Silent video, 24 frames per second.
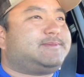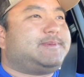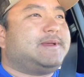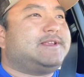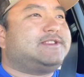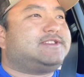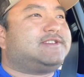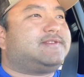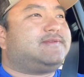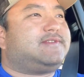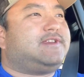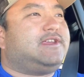
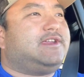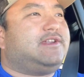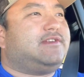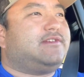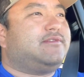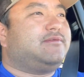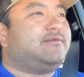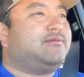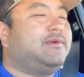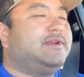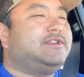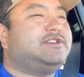Expensive gear,
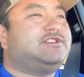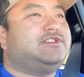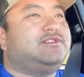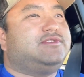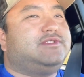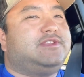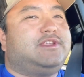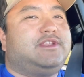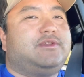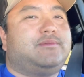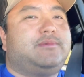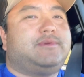when do you
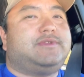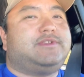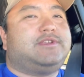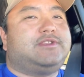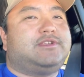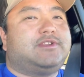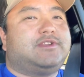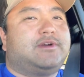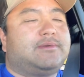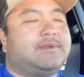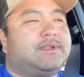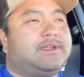need it, when you
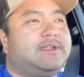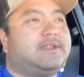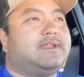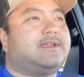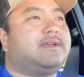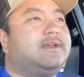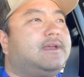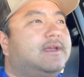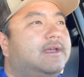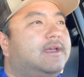don't need it?